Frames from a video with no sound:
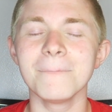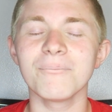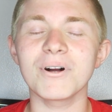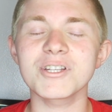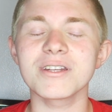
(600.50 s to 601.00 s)

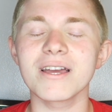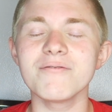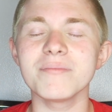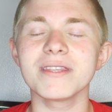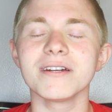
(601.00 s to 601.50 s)
Watch it not
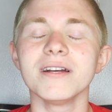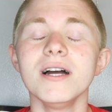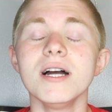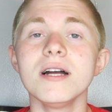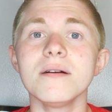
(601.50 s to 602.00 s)
even be there.
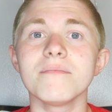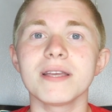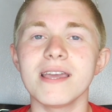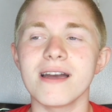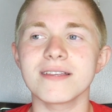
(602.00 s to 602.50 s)

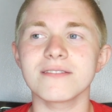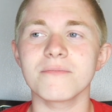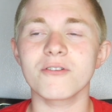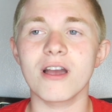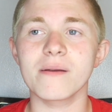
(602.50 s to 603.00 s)
But yeah, so
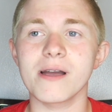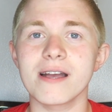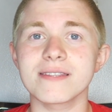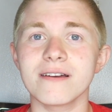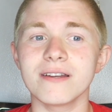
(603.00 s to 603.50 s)
I'm crying my eyes out